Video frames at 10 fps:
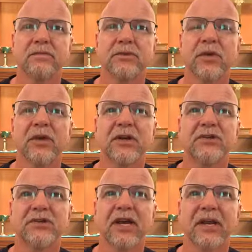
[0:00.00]
So there's
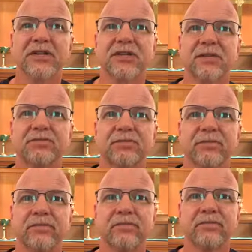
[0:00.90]
6.
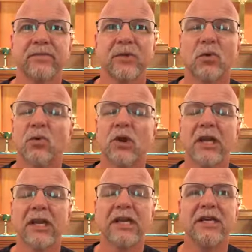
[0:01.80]

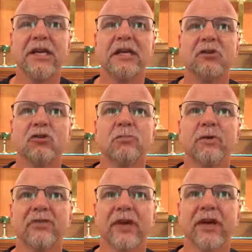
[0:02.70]
Really neat group
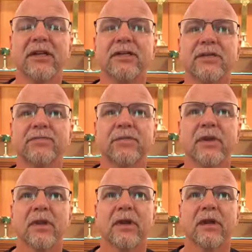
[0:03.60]
of kids.
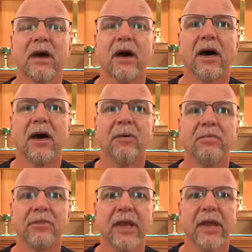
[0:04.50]

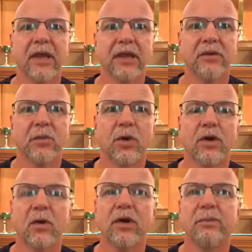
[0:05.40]
And we're
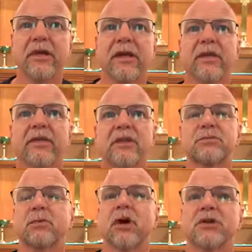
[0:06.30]
going to begin this
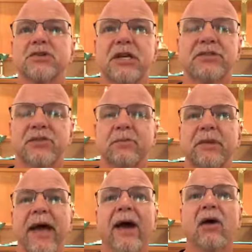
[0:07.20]
process from
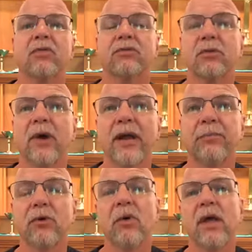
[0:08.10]
now through
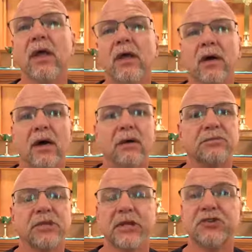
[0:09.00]
April,
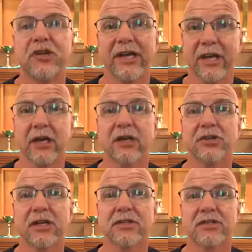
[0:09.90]
teaching English
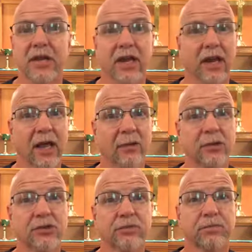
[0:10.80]
as a second
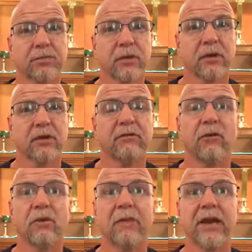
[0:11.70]
language.
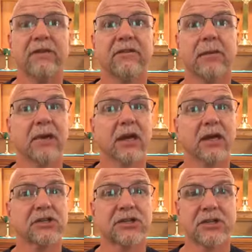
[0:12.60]
For many of them,
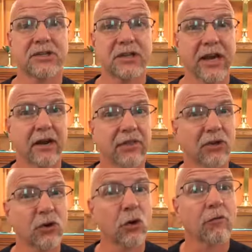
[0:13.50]
English is the second,
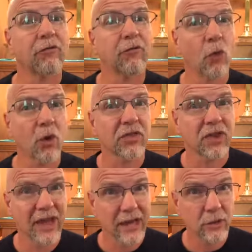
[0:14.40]
third, or fourth
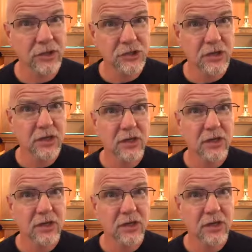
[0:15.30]
language.